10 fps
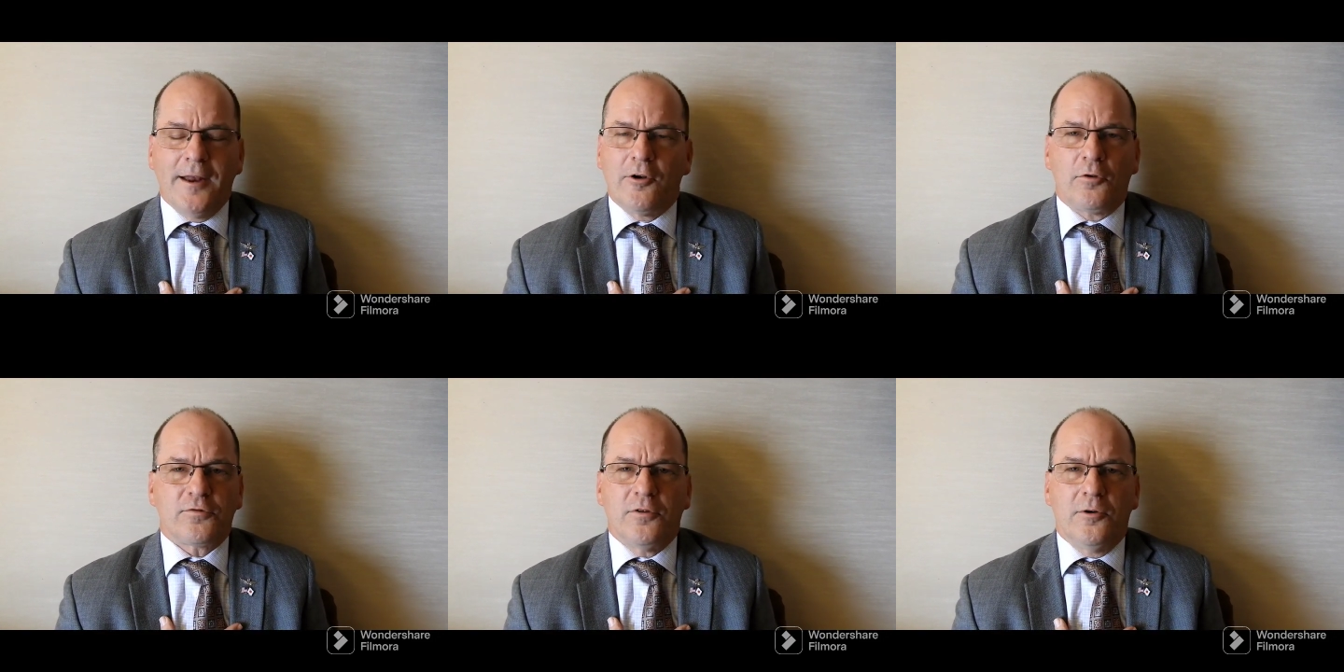and
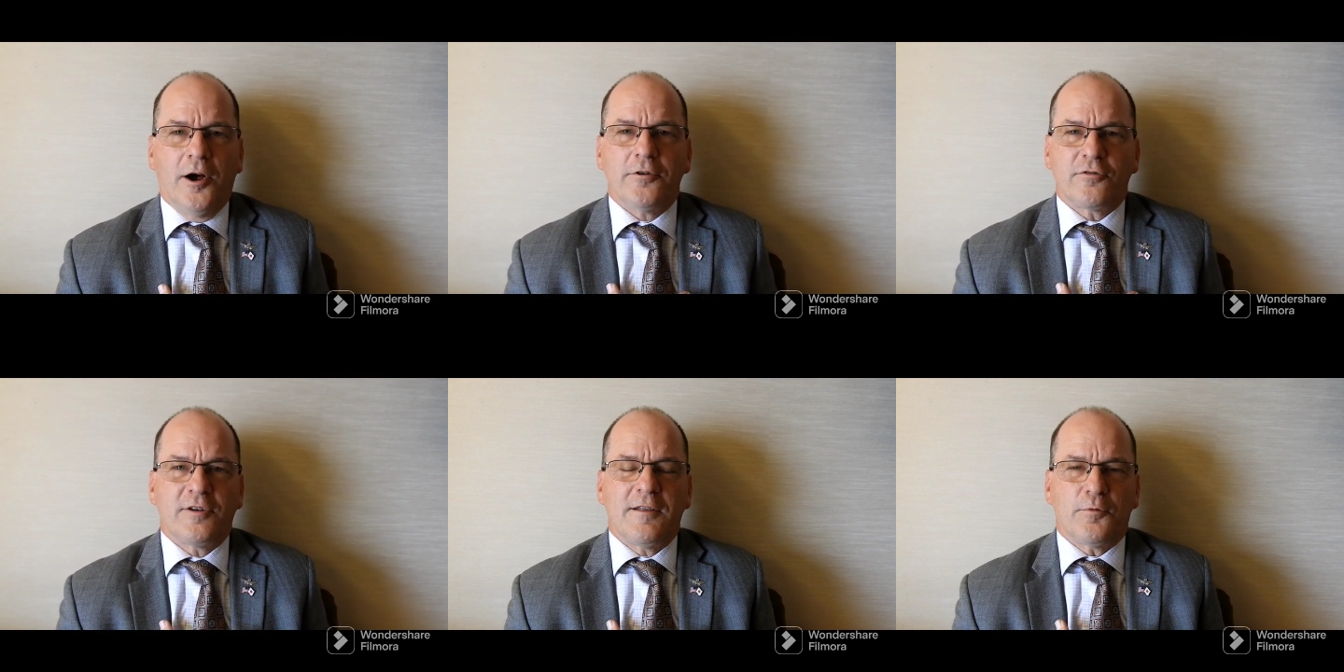also
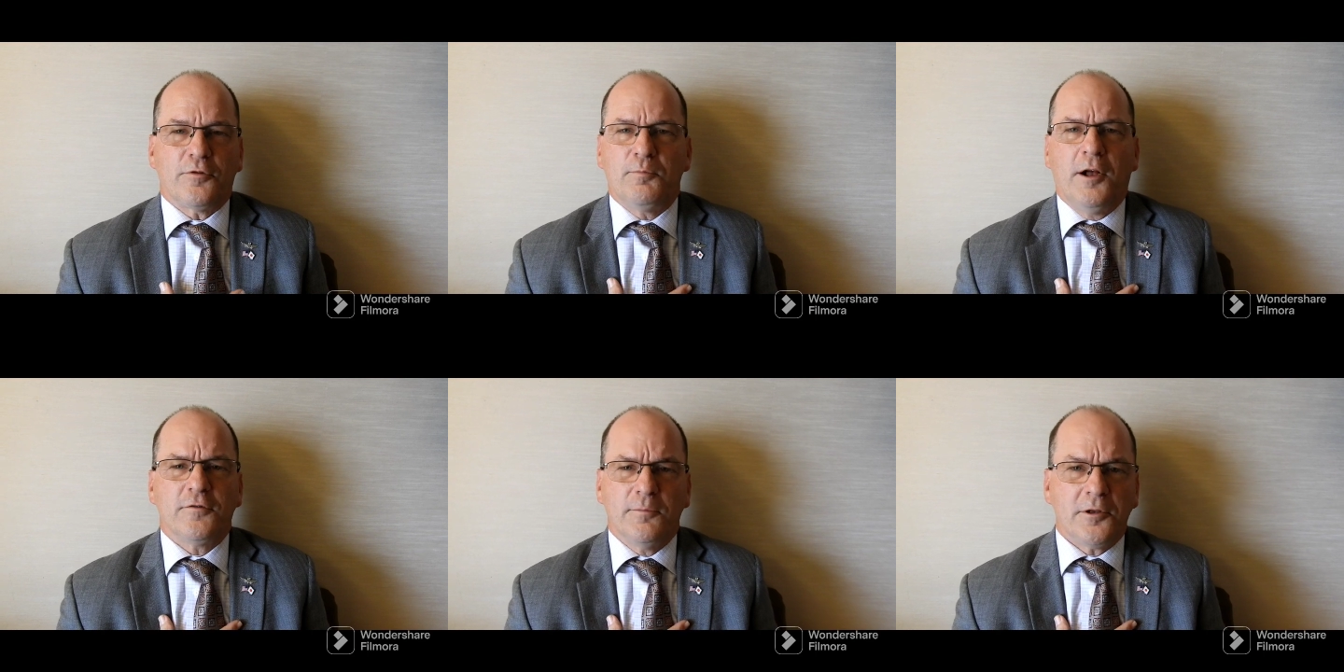understand the
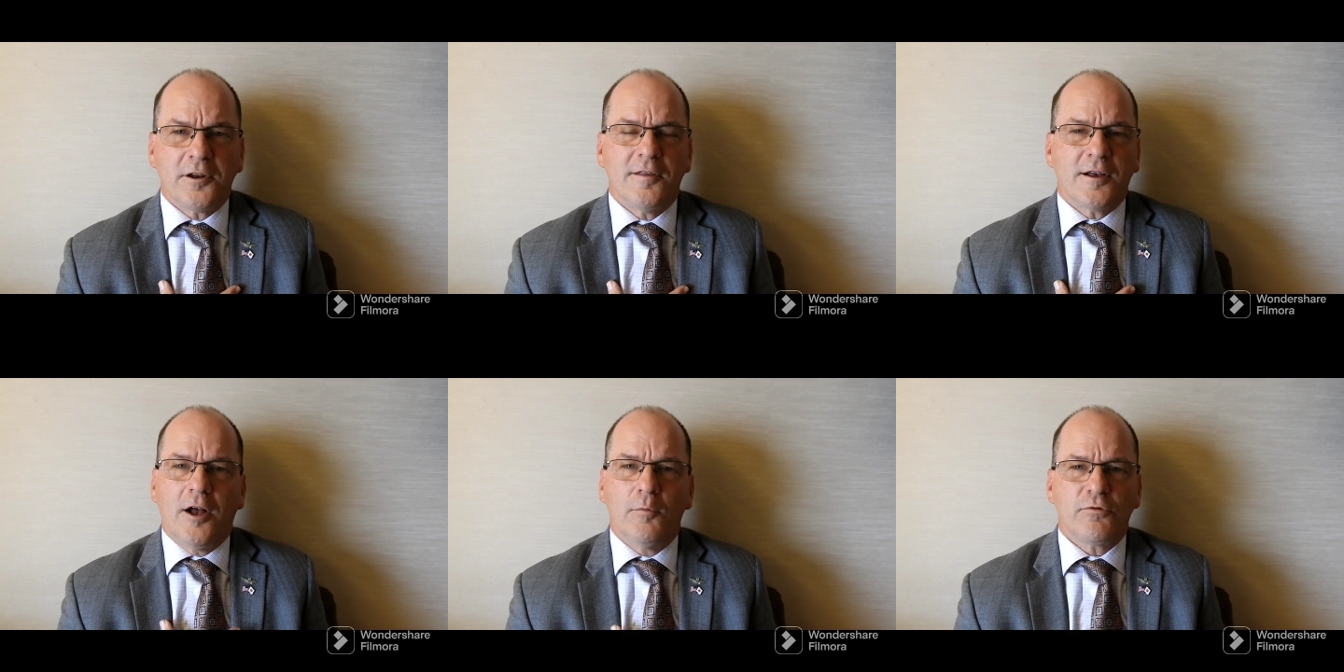responsibility
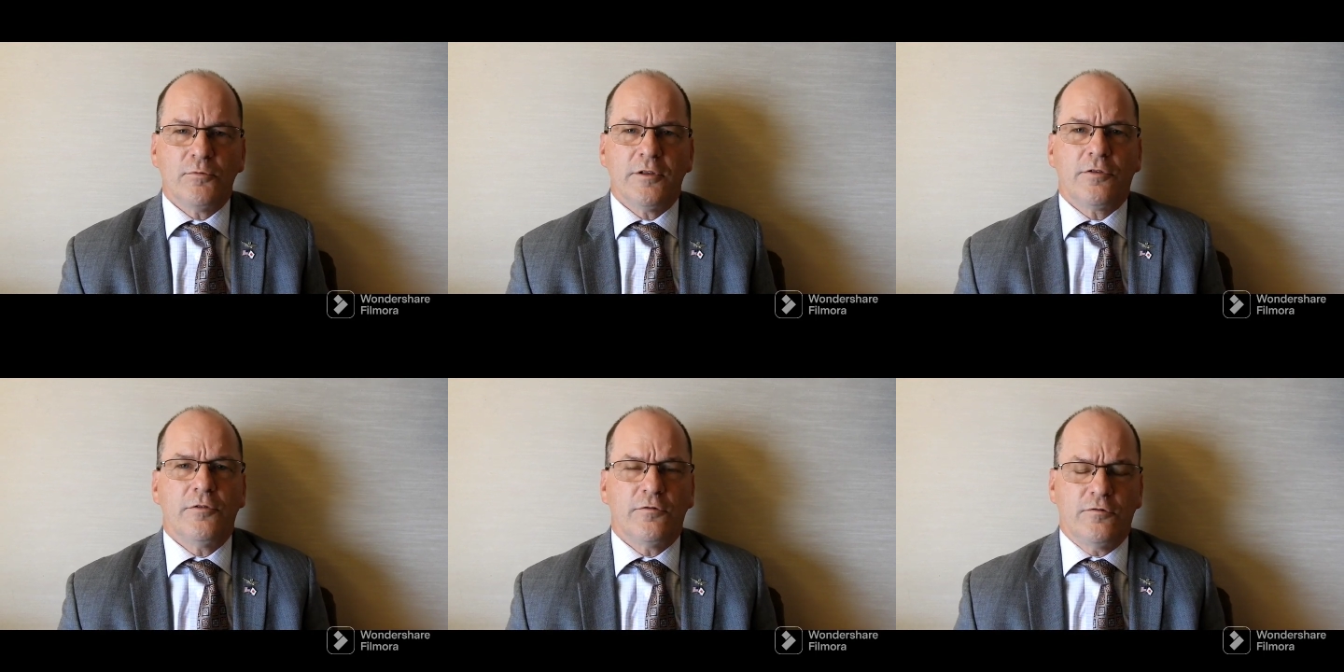that comes
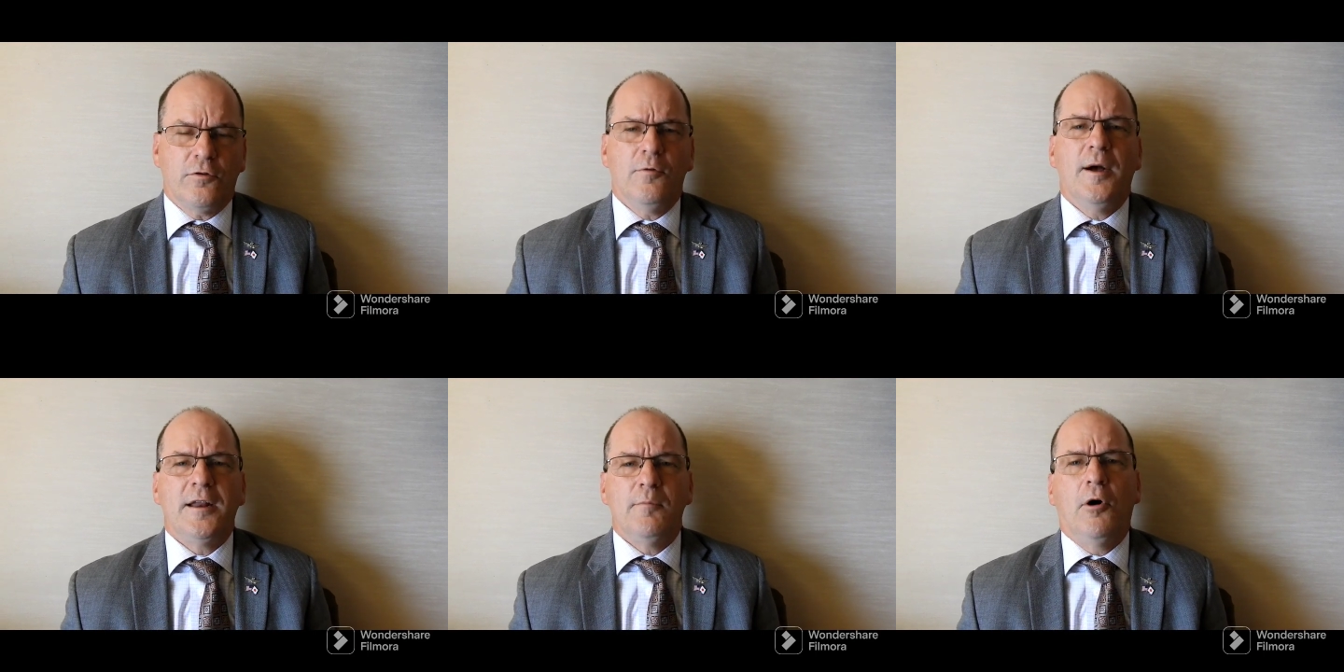with so
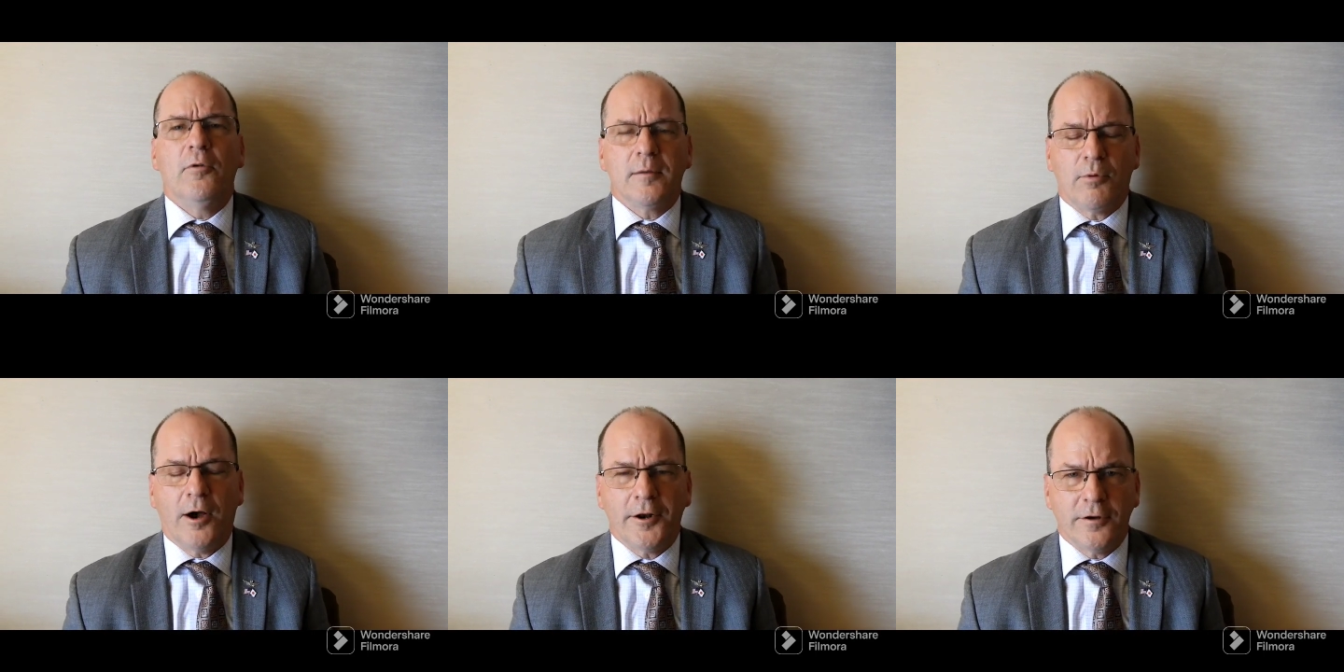many
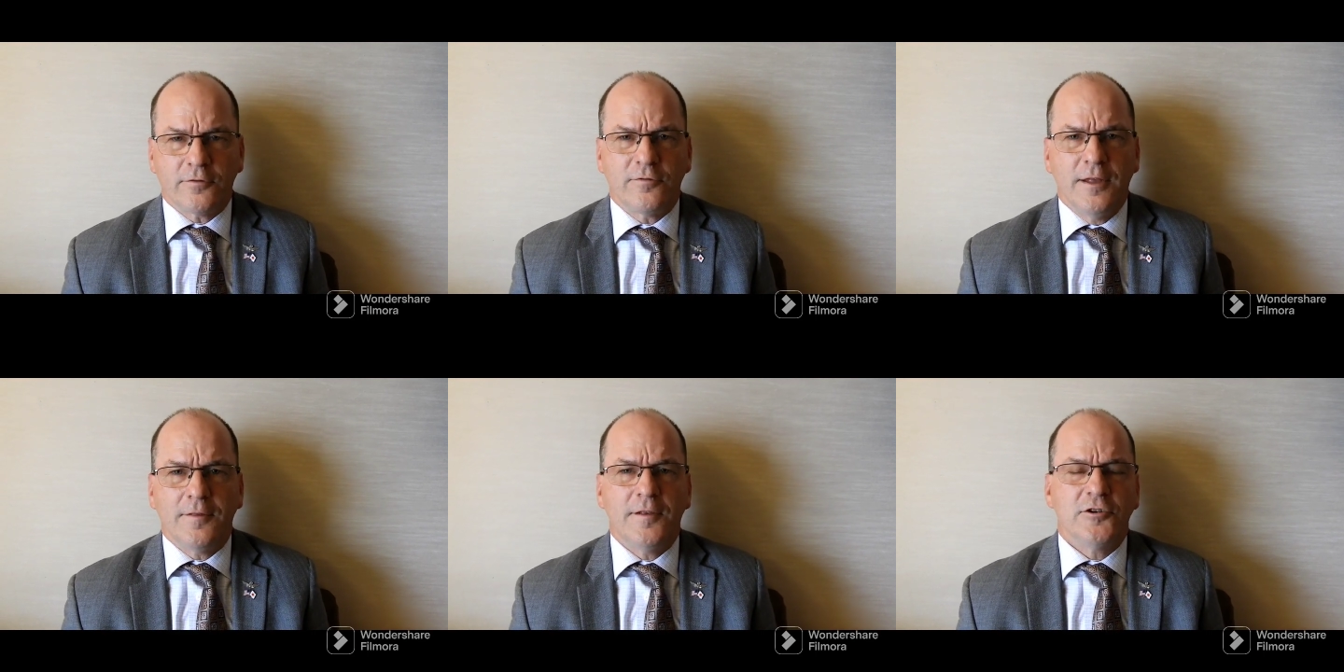Boeing products
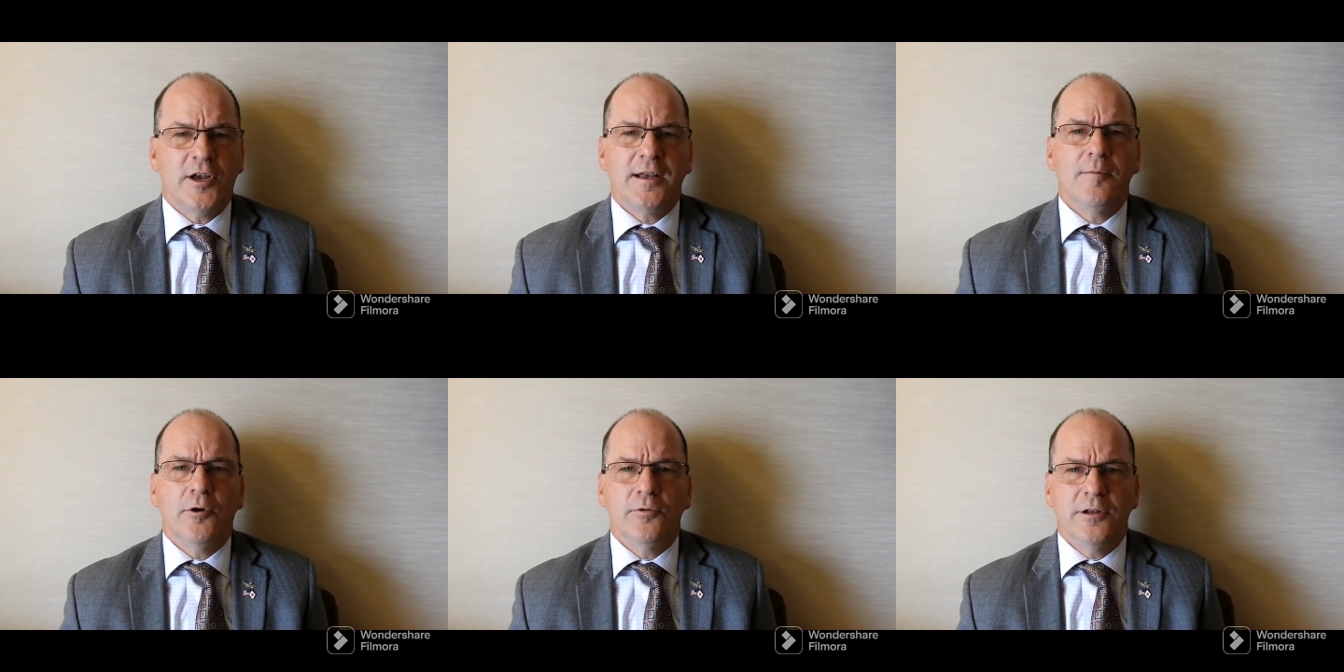that the
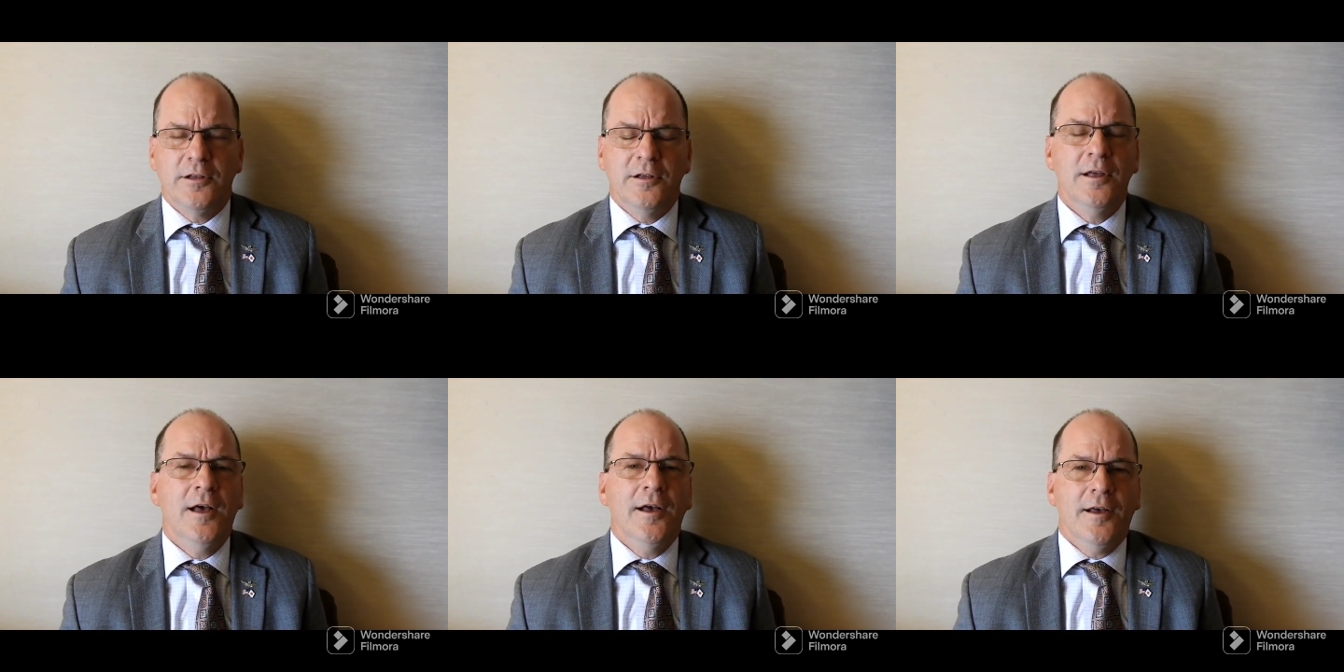JMOD